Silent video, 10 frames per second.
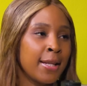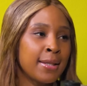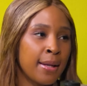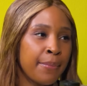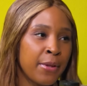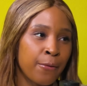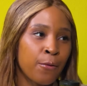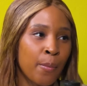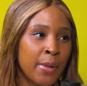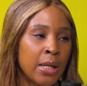get something
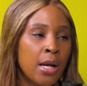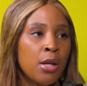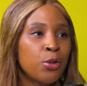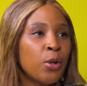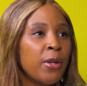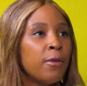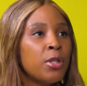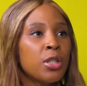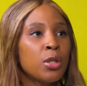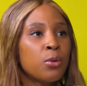from it so
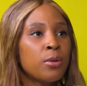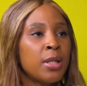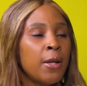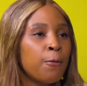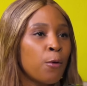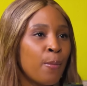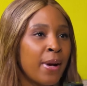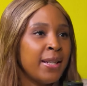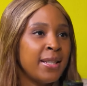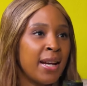even just seeing from
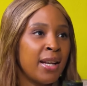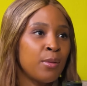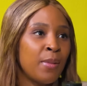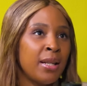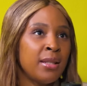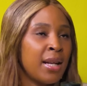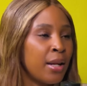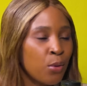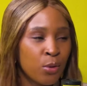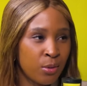my dad my
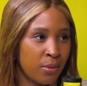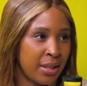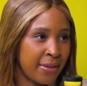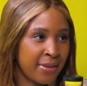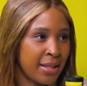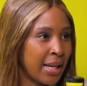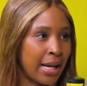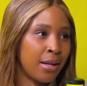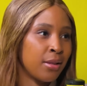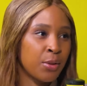dad also left the
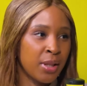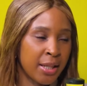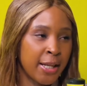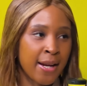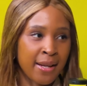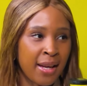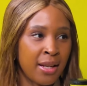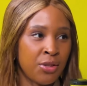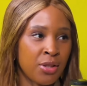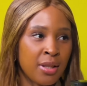house at a young
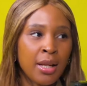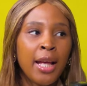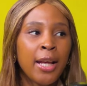age and